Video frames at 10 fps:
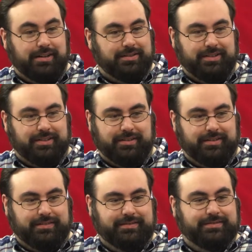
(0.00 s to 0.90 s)
No, no,
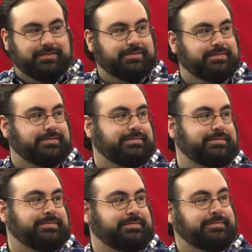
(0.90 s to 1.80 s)
no, no. No, no. This is a
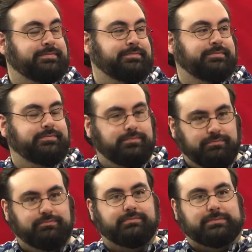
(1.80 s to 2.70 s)
an actual
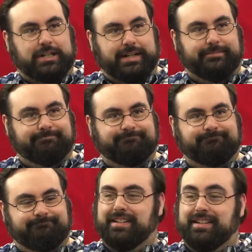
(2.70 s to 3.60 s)
crab. Right.
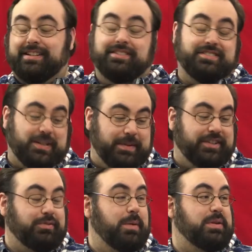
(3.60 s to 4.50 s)
Let's talk
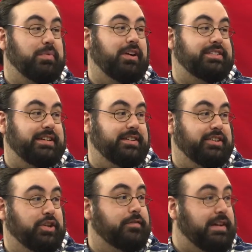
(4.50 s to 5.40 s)
about the grumpy
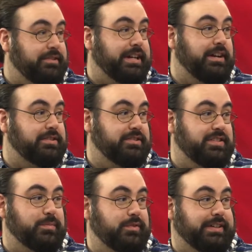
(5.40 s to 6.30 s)
bartender, your favorite character
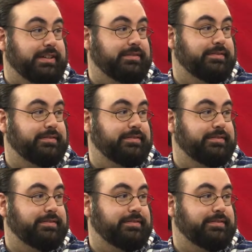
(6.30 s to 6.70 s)
in this movie.